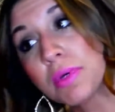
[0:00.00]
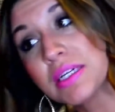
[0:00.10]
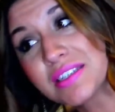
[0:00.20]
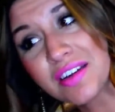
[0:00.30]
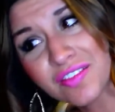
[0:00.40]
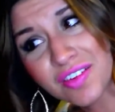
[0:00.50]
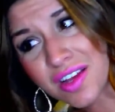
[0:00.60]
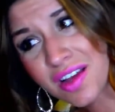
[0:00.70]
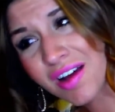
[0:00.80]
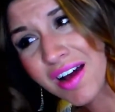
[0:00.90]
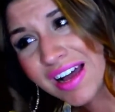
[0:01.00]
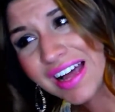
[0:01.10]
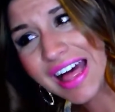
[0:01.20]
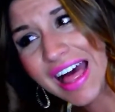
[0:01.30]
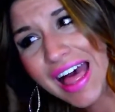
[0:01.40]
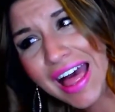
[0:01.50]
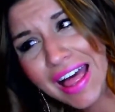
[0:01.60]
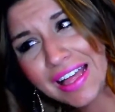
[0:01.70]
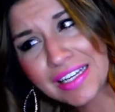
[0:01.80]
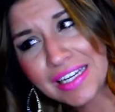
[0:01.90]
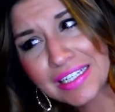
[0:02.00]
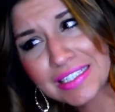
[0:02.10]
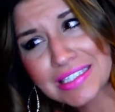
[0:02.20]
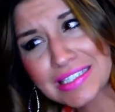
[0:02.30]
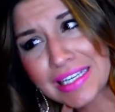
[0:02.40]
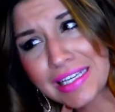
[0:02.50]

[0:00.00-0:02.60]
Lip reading: myself. Ah, I just